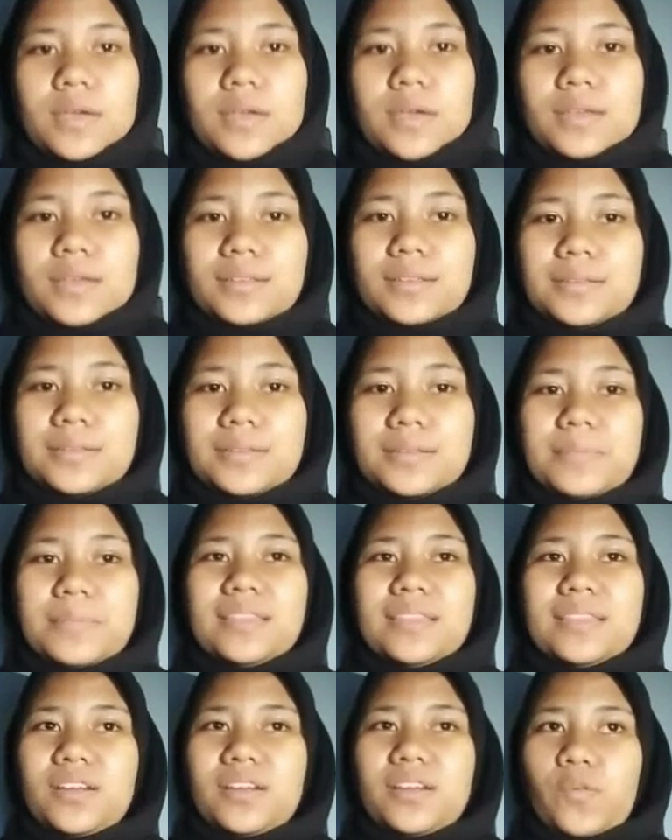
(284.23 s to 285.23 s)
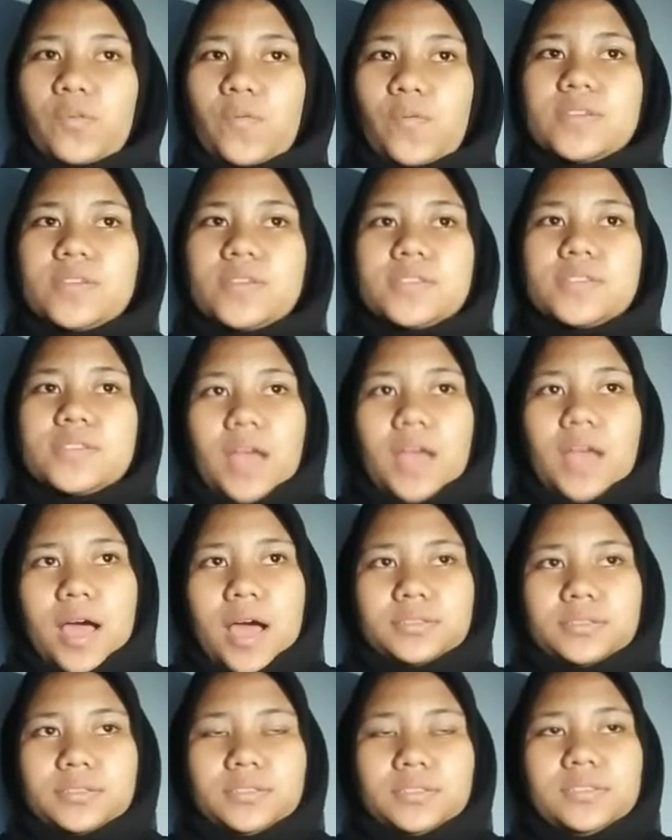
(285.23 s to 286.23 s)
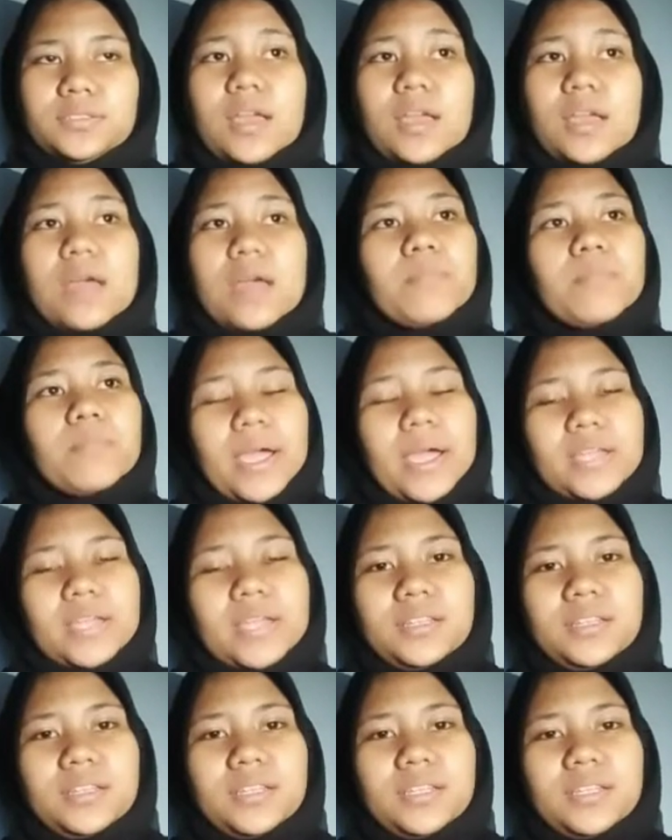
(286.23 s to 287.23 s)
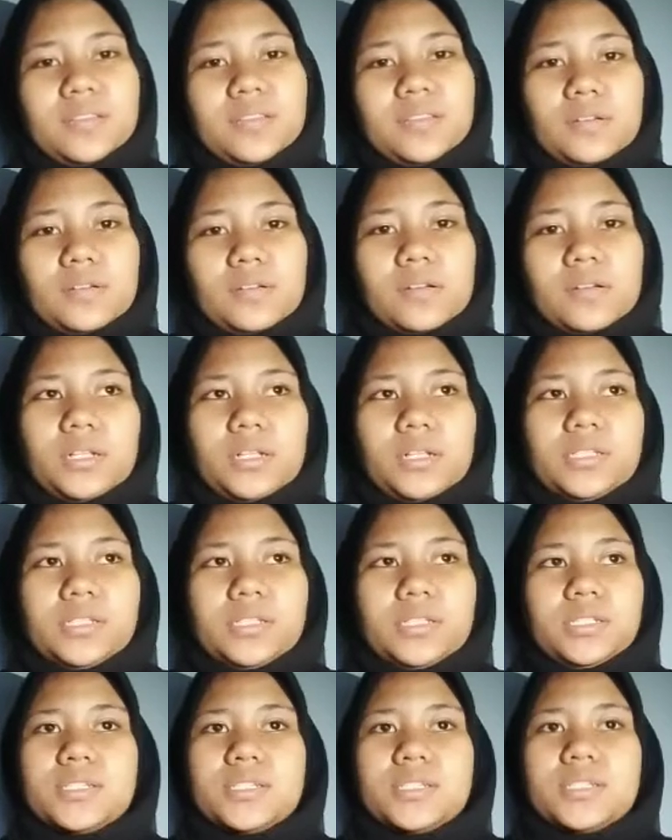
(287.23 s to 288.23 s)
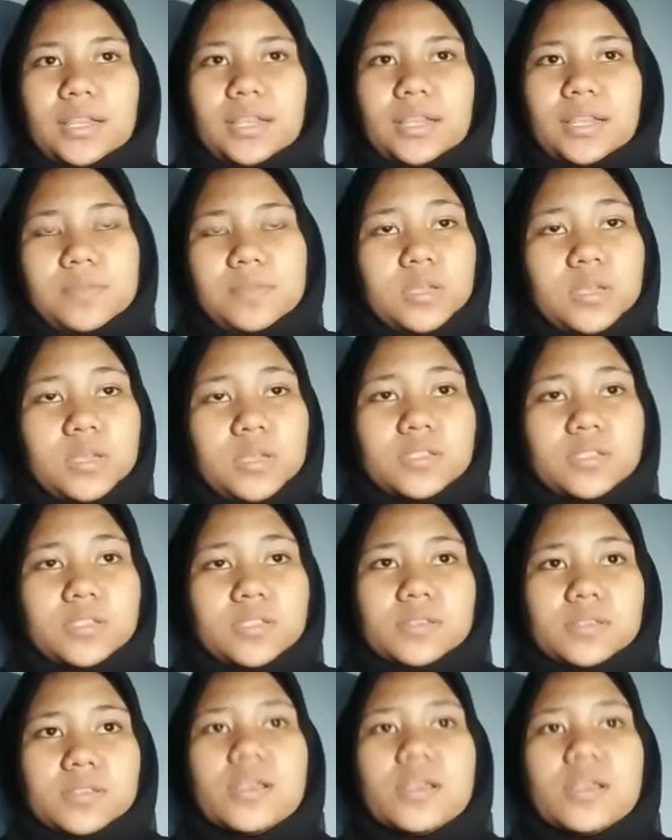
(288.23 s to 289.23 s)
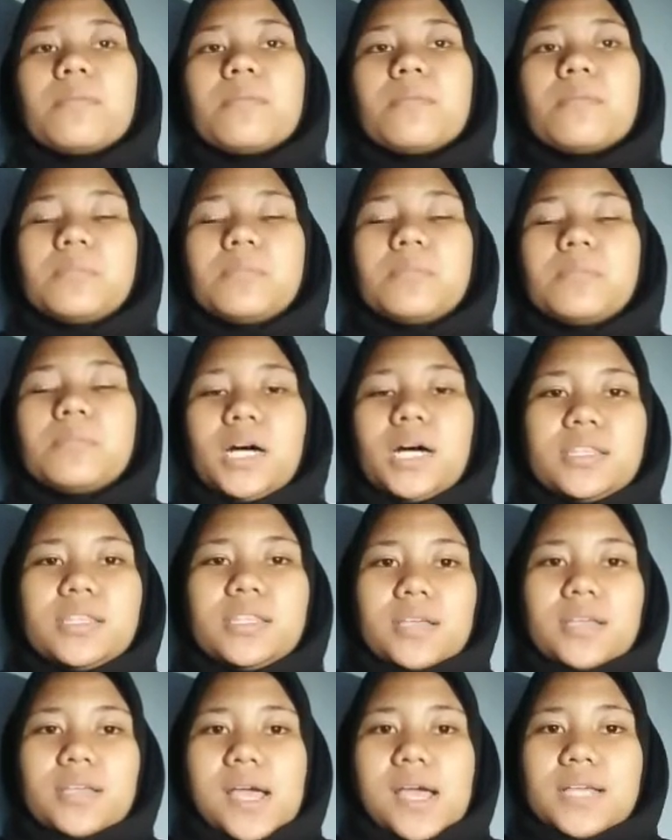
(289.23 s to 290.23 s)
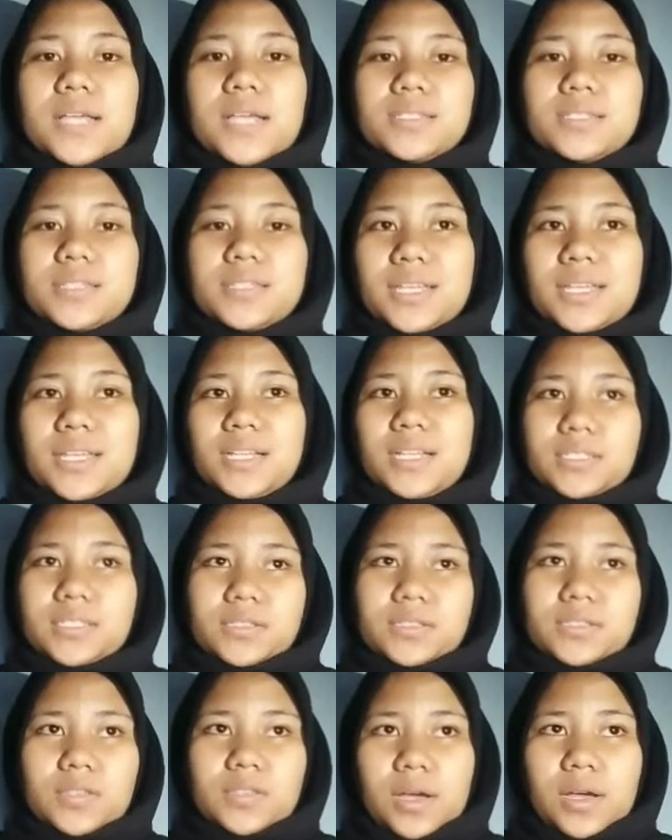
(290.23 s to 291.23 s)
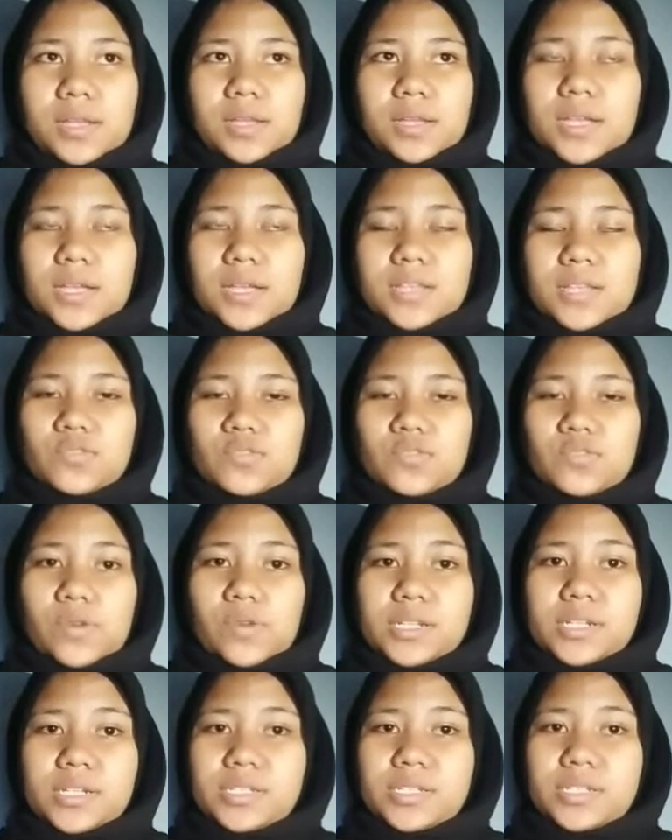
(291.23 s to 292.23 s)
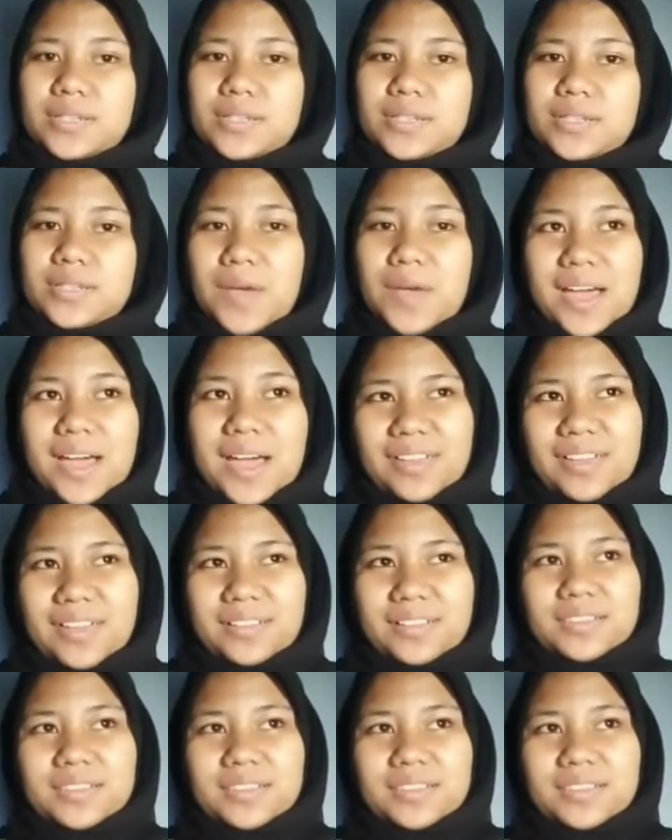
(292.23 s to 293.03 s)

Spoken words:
The mother was asked by the little girl selling matches, but still did not answer, just smiled.